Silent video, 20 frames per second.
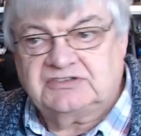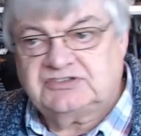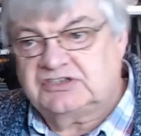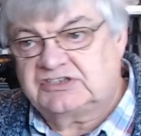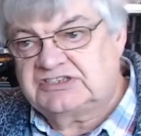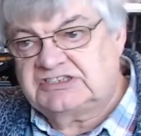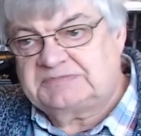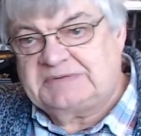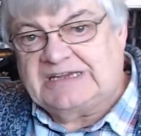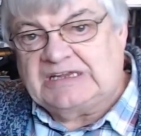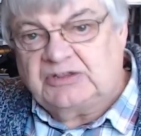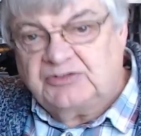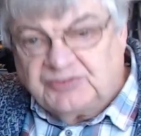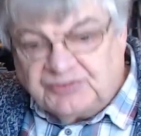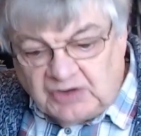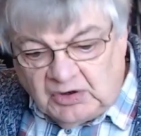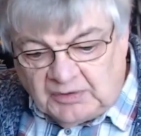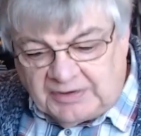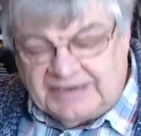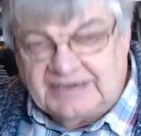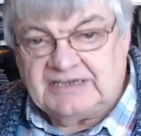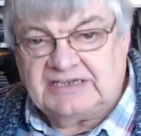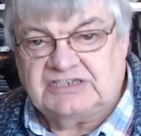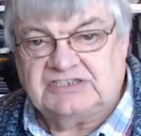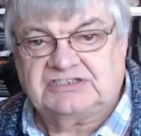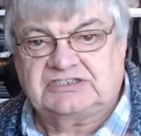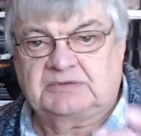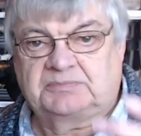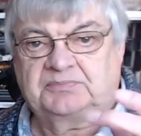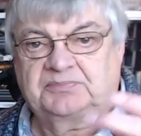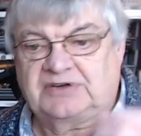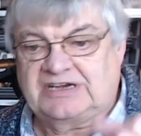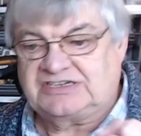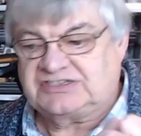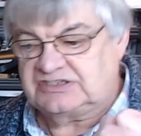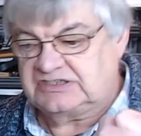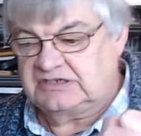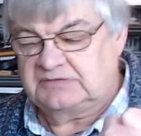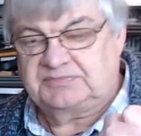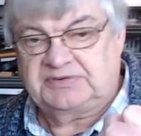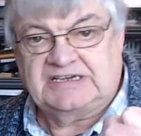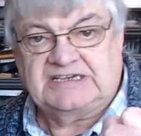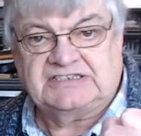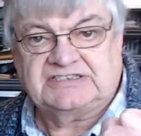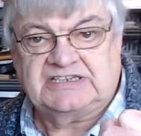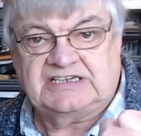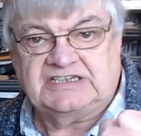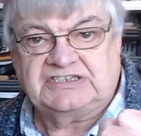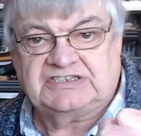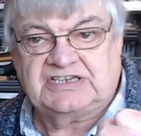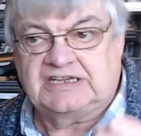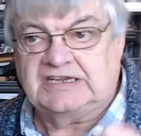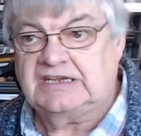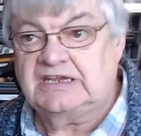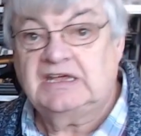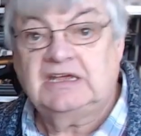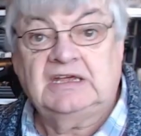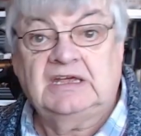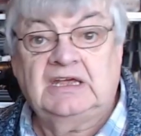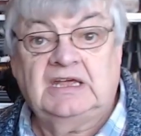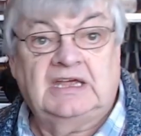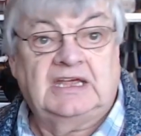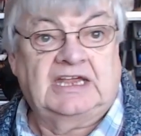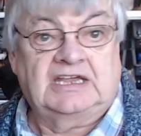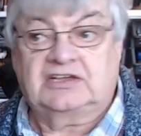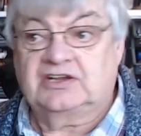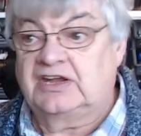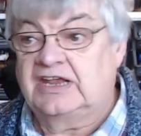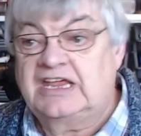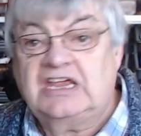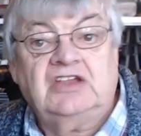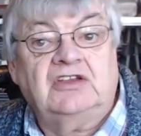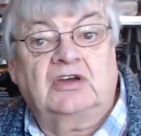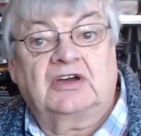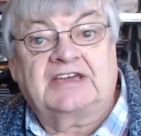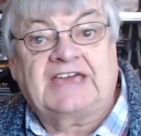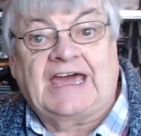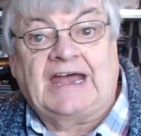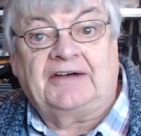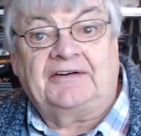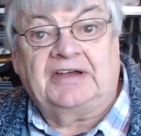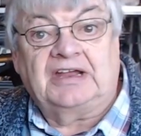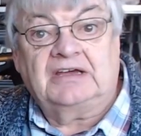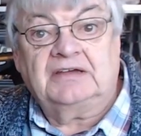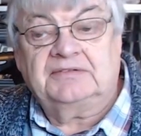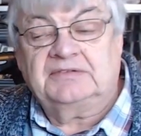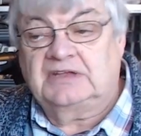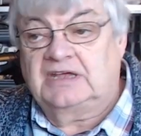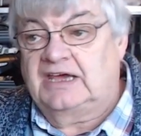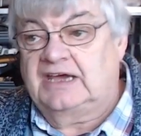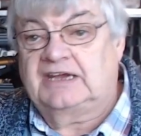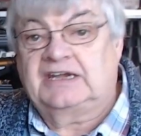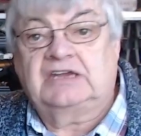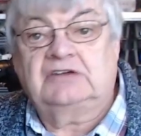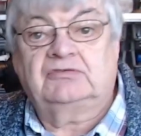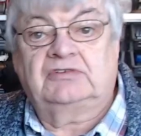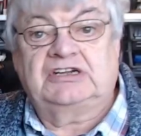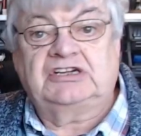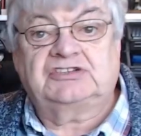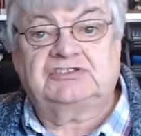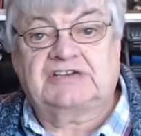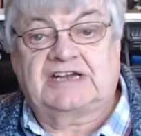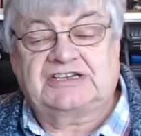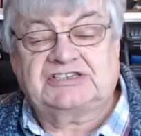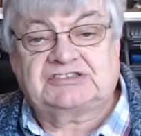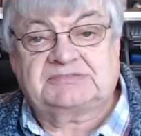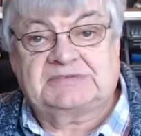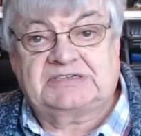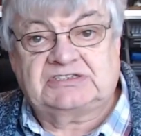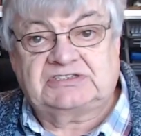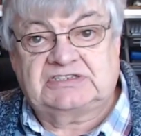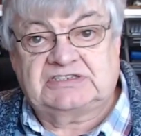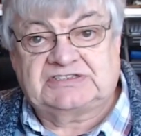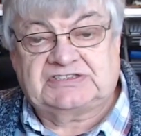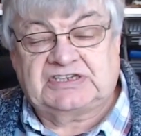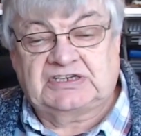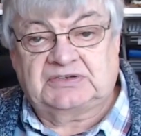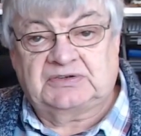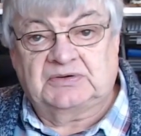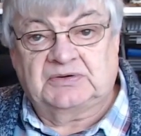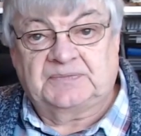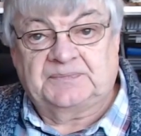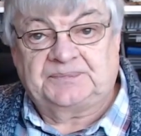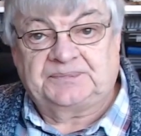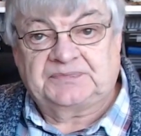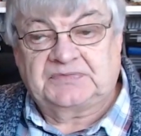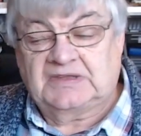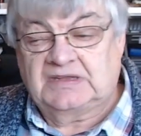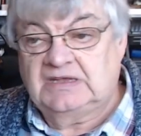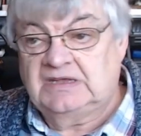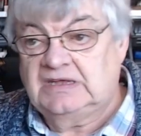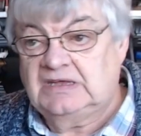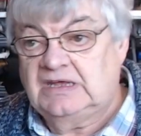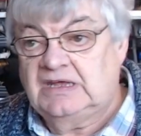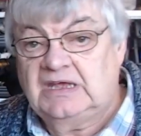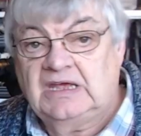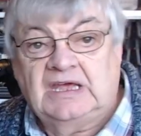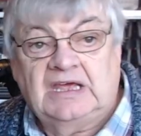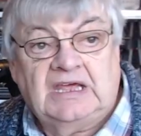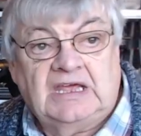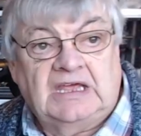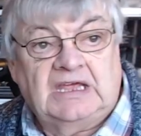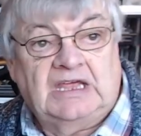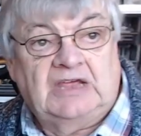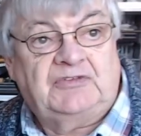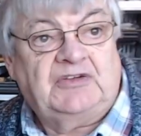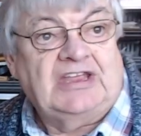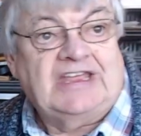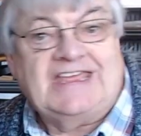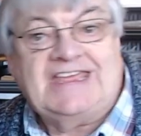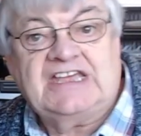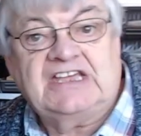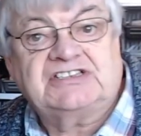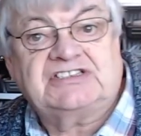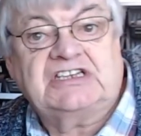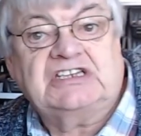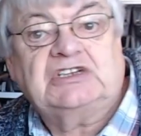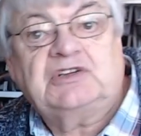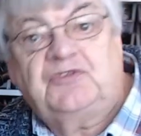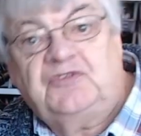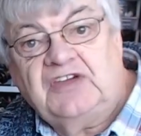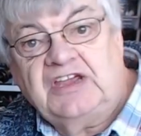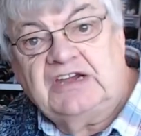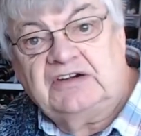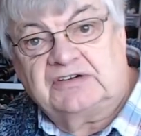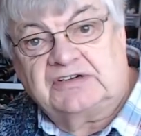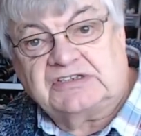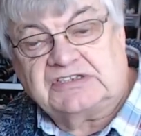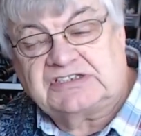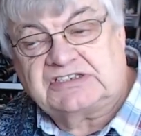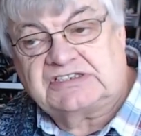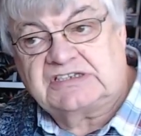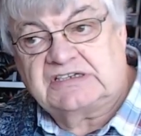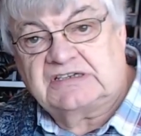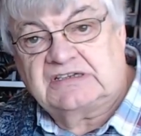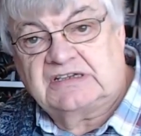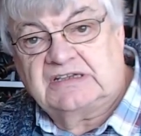to speak through it is to press your PTT, it can hear your carrier and it retransmits your signal. If it hears interference,